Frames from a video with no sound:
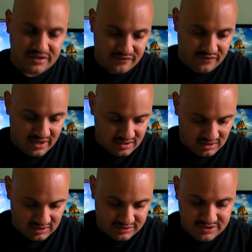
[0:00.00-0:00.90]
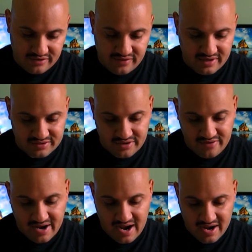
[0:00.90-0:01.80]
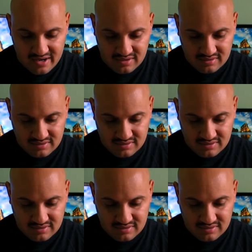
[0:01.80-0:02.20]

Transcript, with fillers: DV, uh, DV, DVI.